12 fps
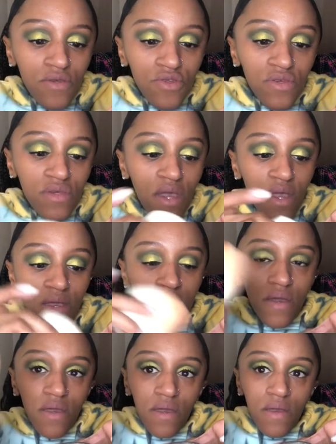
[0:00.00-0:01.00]
Just take
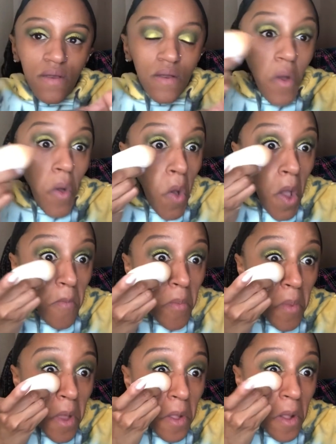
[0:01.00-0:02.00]
it, up
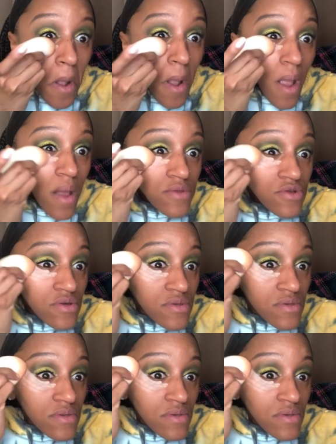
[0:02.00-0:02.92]
blender, and just